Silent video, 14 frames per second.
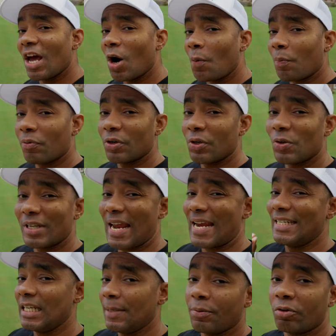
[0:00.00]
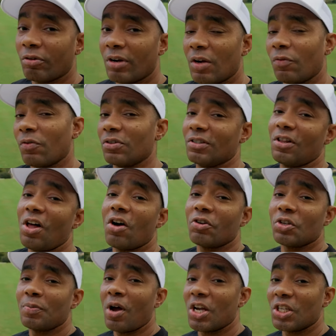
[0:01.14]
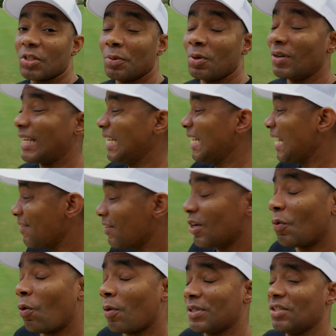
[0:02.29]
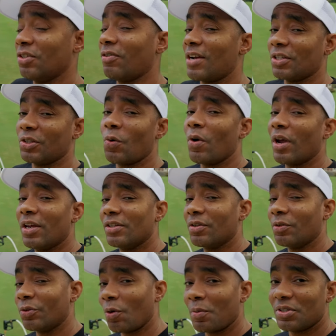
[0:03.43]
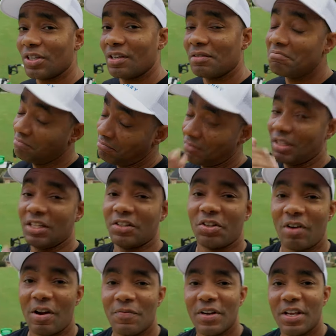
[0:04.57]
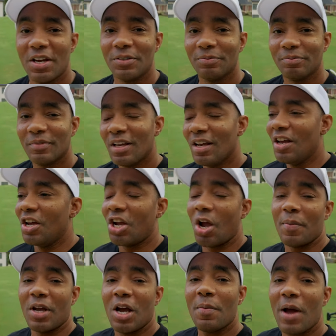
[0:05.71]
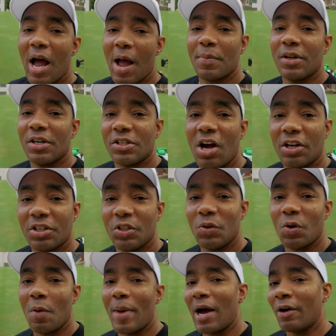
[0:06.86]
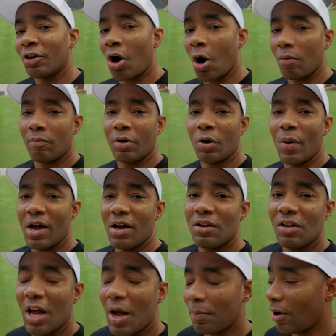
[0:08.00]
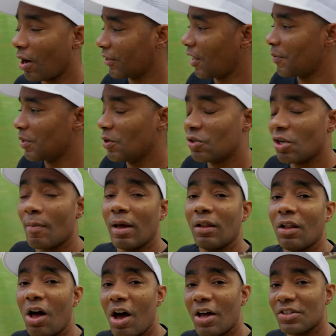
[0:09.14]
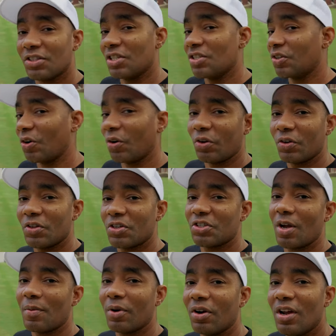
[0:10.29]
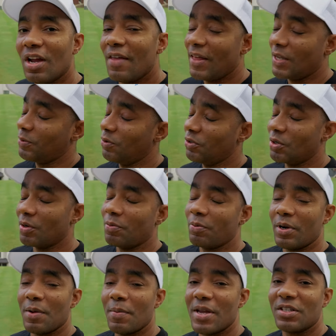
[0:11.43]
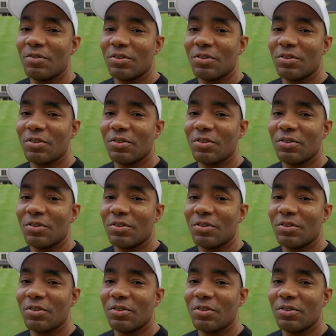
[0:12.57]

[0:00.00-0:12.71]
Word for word: help produce a deeper green for as long as possible, even in a warm season grass that's going into dormancy, click on the right video. Coming up, I'm gonna to talk to you about Carbon Pro L, a product that I've been using on my lawn since earlier this summer that's producing pretty amazing